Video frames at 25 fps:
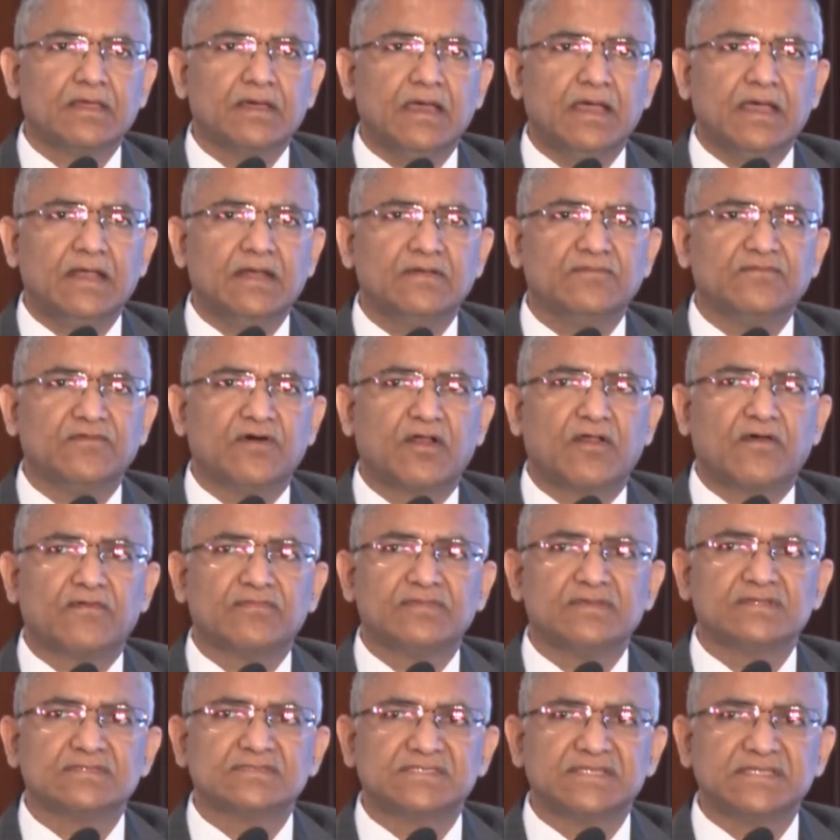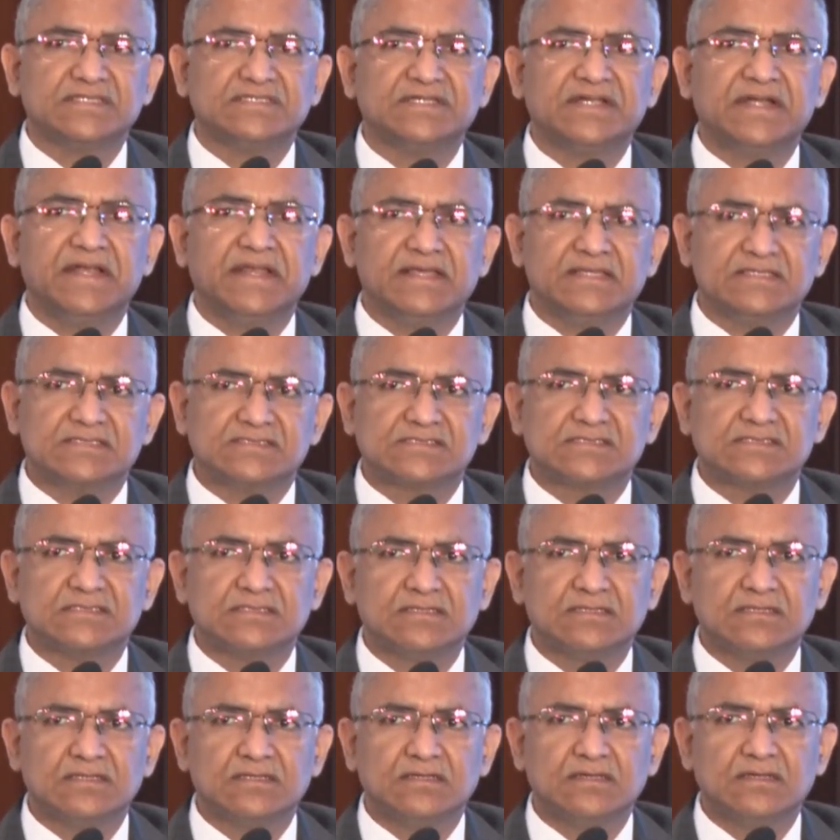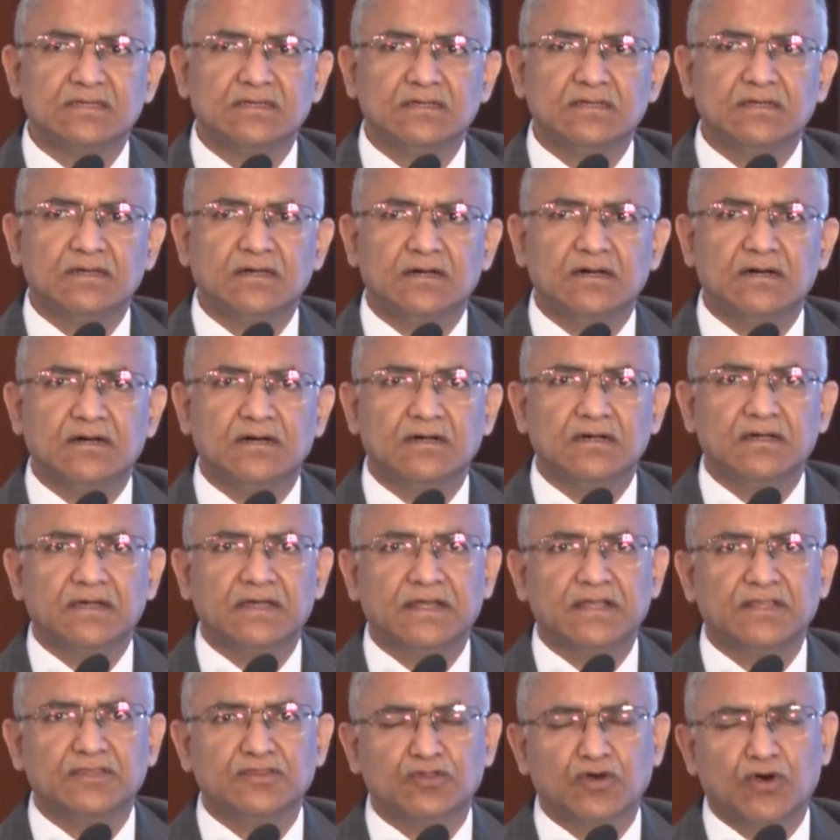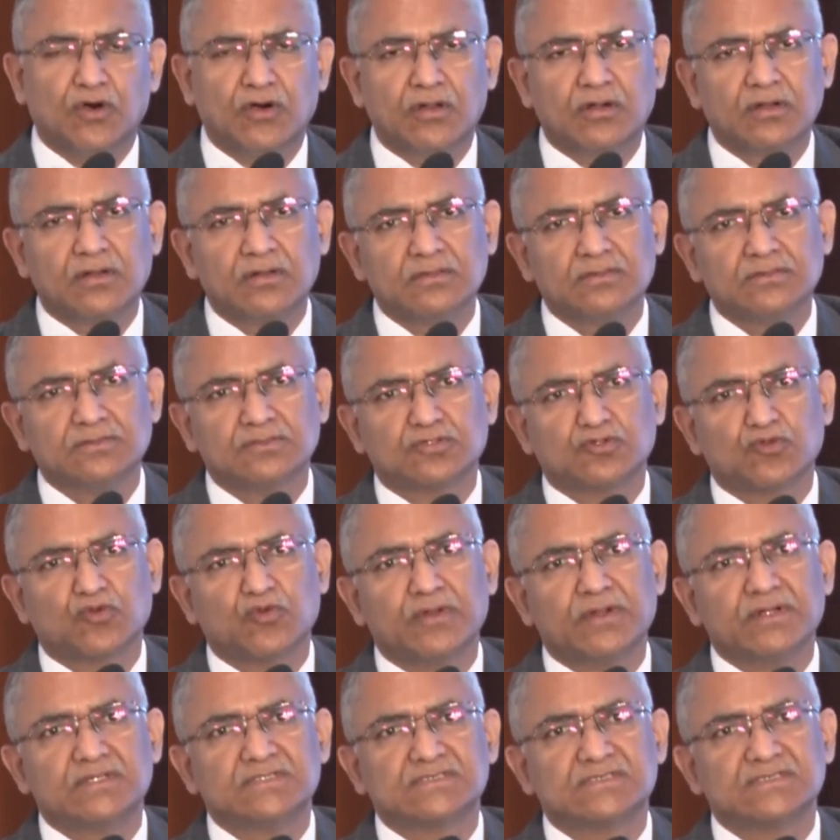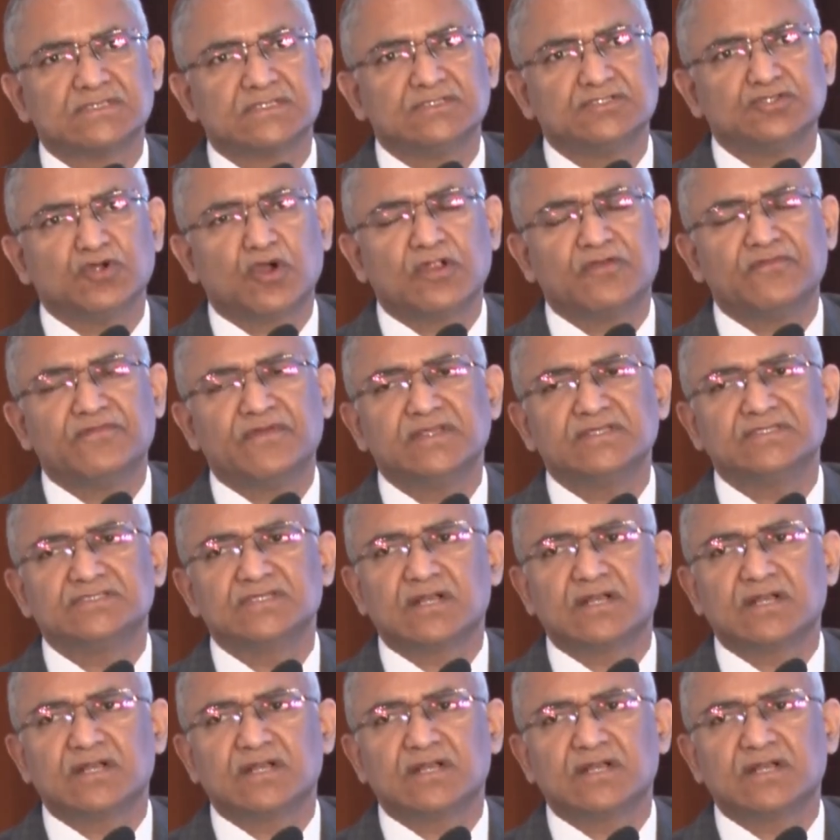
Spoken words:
in one of the CGDs in Indore, through its joint venture